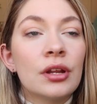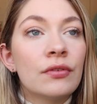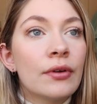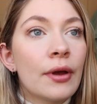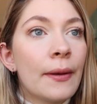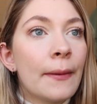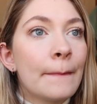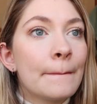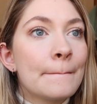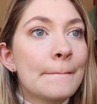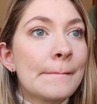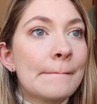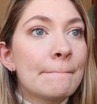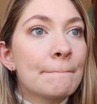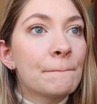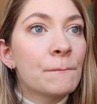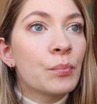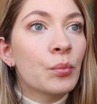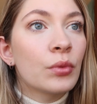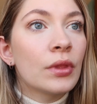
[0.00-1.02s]
bit of it
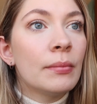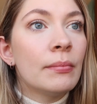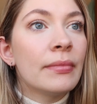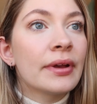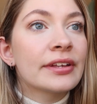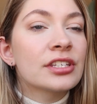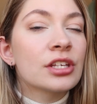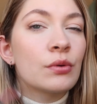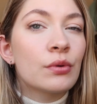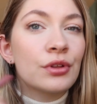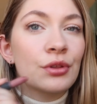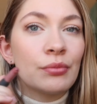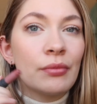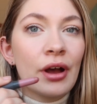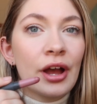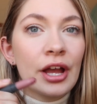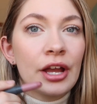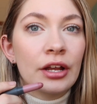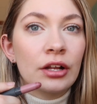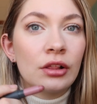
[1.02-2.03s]
and mix it with
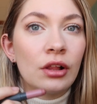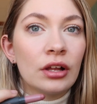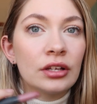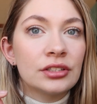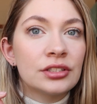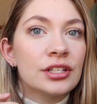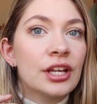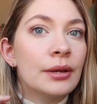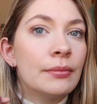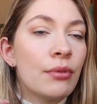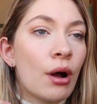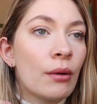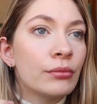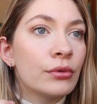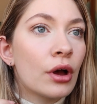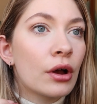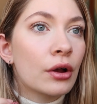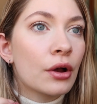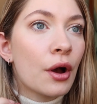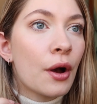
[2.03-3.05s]
my Glossier
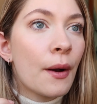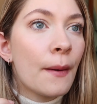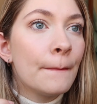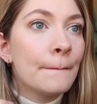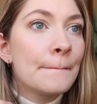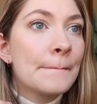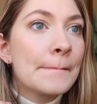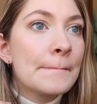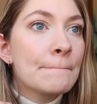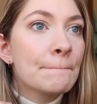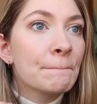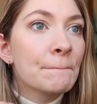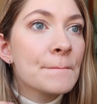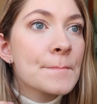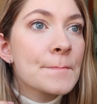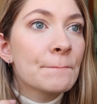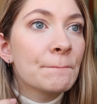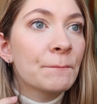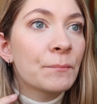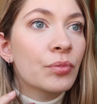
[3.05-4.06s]
Balm.com
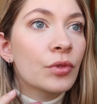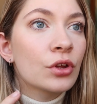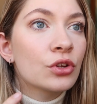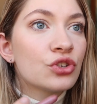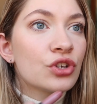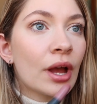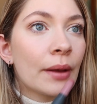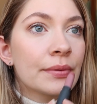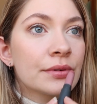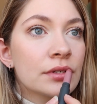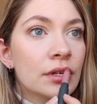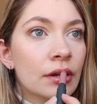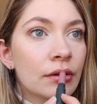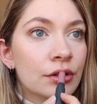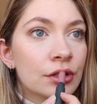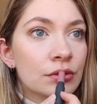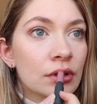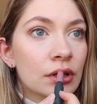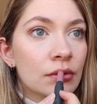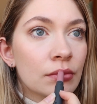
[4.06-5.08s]
chapstick,
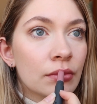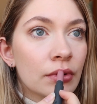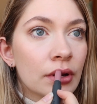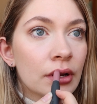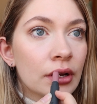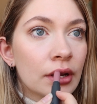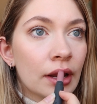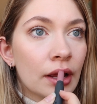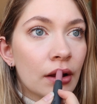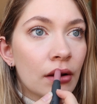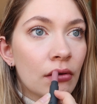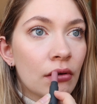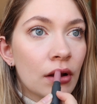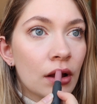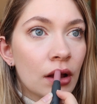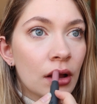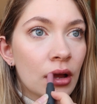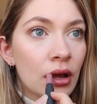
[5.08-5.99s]
which is what I'm wearing now.